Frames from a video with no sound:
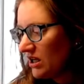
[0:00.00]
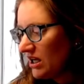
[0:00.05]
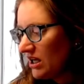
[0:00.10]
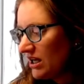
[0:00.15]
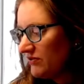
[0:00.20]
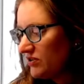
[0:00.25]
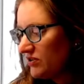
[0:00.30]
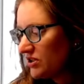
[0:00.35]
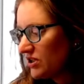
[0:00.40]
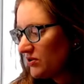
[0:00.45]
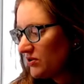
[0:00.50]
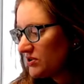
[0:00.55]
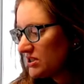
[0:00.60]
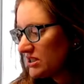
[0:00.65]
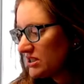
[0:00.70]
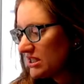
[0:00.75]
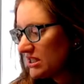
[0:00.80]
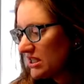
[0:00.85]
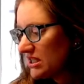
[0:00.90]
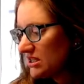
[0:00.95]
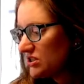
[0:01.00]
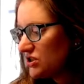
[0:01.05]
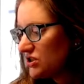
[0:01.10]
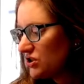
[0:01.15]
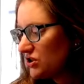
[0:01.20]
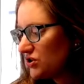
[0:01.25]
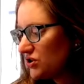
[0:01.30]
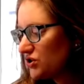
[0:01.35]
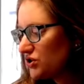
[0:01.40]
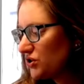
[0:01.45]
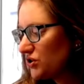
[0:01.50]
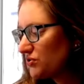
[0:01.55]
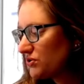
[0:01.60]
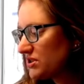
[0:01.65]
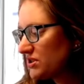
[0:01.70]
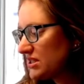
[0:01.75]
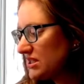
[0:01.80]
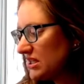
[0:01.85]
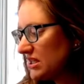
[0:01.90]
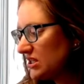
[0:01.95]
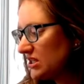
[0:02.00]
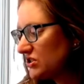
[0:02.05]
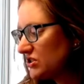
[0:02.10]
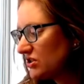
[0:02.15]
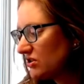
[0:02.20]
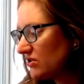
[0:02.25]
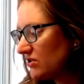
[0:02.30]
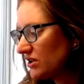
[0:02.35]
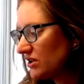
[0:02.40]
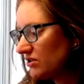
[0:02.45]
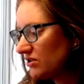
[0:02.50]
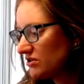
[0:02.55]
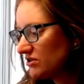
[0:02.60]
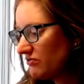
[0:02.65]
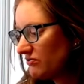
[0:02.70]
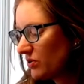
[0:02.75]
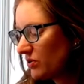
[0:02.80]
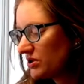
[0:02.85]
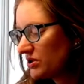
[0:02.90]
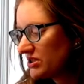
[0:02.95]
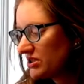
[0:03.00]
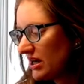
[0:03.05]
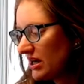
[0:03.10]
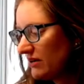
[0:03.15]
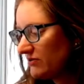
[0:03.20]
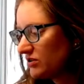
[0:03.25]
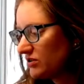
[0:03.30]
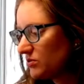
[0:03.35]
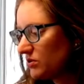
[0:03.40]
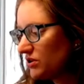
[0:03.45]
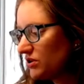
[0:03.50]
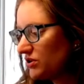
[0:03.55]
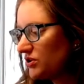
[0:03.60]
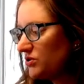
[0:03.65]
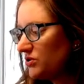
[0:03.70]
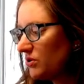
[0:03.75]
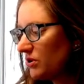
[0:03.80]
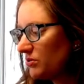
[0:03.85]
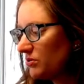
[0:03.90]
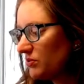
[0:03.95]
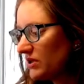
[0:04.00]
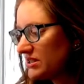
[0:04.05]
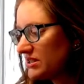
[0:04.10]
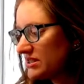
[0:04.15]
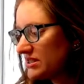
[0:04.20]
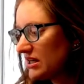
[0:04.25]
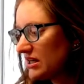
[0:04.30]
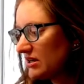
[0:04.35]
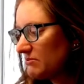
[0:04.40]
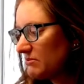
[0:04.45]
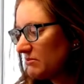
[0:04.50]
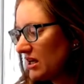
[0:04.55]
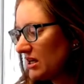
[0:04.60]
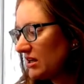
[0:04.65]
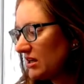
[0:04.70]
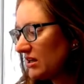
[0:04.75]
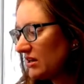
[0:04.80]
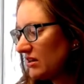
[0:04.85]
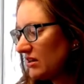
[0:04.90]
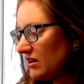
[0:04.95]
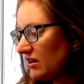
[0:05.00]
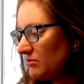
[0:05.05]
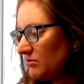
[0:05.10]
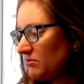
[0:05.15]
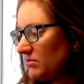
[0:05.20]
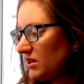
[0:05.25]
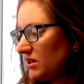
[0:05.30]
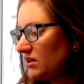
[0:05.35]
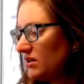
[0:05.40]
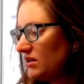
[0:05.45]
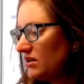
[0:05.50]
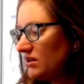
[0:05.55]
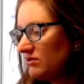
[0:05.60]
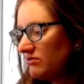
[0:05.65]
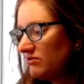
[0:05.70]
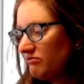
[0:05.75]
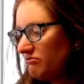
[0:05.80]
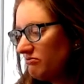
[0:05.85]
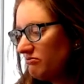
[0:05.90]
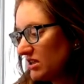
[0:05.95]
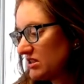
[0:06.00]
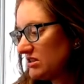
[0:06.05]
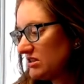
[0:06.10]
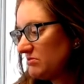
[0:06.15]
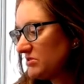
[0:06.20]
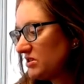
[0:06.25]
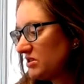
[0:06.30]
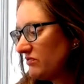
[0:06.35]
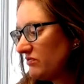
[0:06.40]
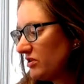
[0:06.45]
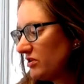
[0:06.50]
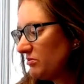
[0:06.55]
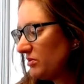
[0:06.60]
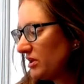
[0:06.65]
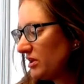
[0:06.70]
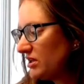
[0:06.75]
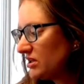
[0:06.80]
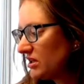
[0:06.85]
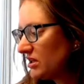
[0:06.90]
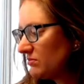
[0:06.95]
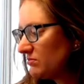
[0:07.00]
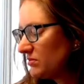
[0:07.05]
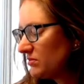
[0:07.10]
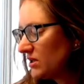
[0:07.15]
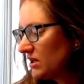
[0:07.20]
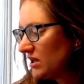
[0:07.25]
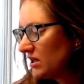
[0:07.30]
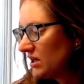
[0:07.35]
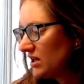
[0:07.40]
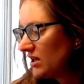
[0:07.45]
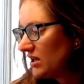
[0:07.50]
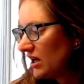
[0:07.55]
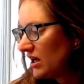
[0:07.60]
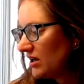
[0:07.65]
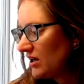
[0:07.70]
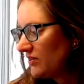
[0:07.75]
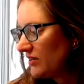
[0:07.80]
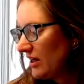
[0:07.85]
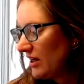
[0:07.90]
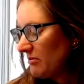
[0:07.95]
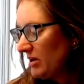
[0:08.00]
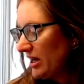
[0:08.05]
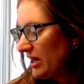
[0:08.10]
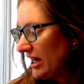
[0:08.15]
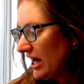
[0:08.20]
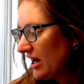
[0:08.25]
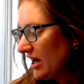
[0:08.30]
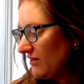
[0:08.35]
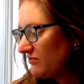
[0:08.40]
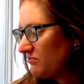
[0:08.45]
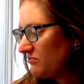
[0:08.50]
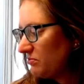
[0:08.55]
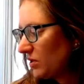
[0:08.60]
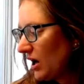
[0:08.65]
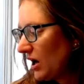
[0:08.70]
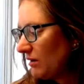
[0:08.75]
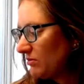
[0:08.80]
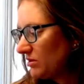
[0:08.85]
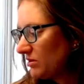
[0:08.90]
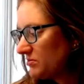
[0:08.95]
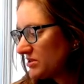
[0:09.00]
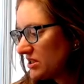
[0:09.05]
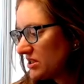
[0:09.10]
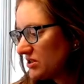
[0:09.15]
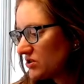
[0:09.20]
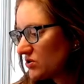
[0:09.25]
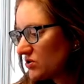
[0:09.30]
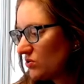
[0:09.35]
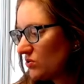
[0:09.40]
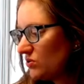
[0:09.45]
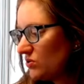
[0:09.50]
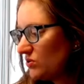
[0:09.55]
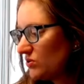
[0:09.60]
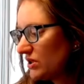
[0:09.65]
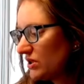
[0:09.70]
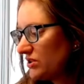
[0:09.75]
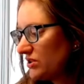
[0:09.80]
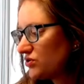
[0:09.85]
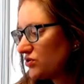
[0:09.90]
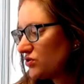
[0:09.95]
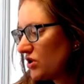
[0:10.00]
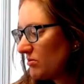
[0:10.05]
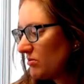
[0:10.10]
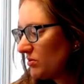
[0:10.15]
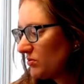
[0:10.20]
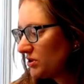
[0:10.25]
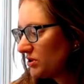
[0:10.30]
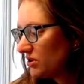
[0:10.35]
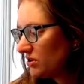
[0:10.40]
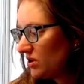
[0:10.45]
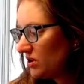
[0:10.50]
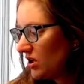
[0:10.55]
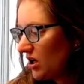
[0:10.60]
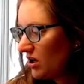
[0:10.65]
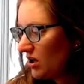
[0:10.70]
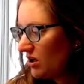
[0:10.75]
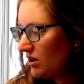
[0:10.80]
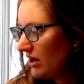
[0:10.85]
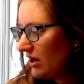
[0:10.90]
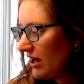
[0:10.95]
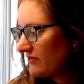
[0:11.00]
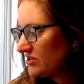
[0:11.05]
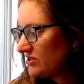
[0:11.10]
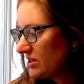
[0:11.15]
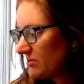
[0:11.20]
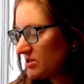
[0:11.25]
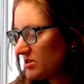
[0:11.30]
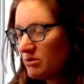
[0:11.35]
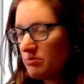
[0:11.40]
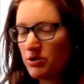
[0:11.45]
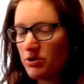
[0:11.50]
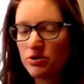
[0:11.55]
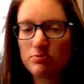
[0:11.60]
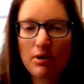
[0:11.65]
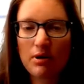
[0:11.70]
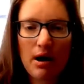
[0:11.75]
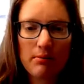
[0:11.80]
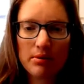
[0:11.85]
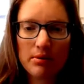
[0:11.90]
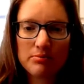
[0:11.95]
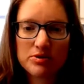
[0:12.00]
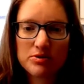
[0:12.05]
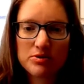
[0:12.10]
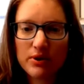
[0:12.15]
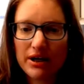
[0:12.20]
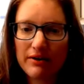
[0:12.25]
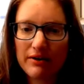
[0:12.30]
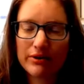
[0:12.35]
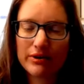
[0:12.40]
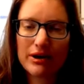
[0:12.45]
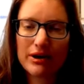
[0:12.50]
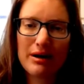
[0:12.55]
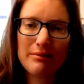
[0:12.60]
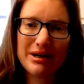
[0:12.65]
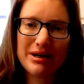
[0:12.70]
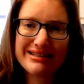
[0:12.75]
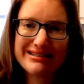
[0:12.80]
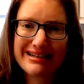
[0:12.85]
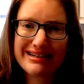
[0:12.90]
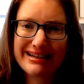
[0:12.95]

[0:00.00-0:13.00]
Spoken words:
If you don't tend to your children's needs during your divorce and afterward, you are risking making them victims of your breakup. They might have problems at school, get in trouble with the law, have substance abuse problems, whatever. I'm not